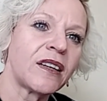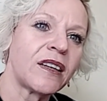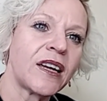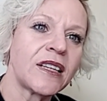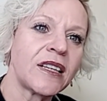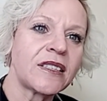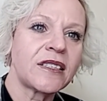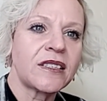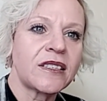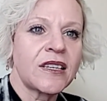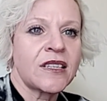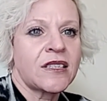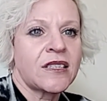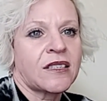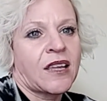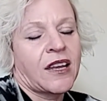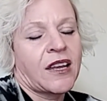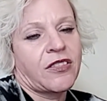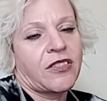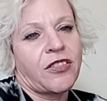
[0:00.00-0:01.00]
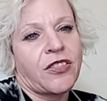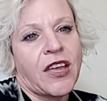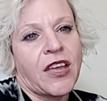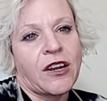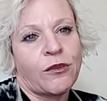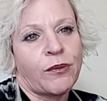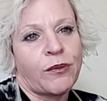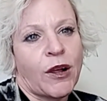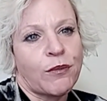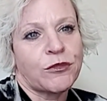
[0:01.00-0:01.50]
It's like the
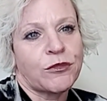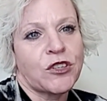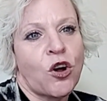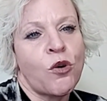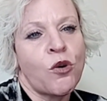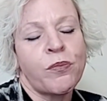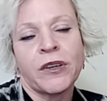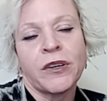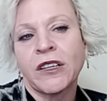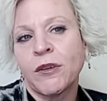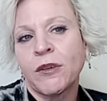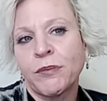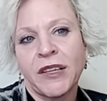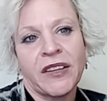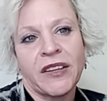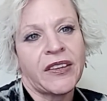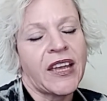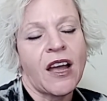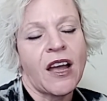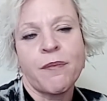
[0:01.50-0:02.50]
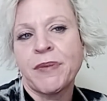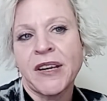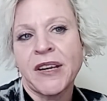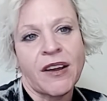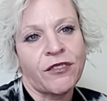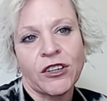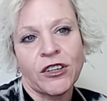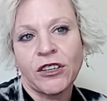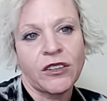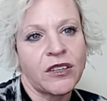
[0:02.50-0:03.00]
theta realms opened completely up and
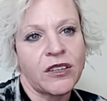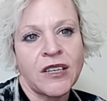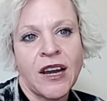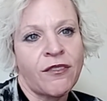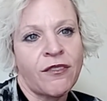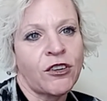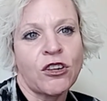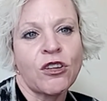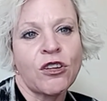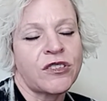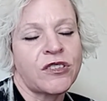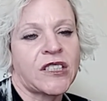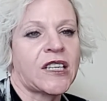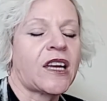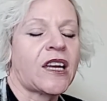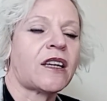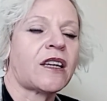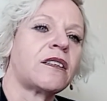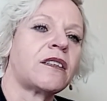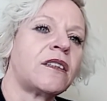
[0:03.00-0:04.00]
never closed again.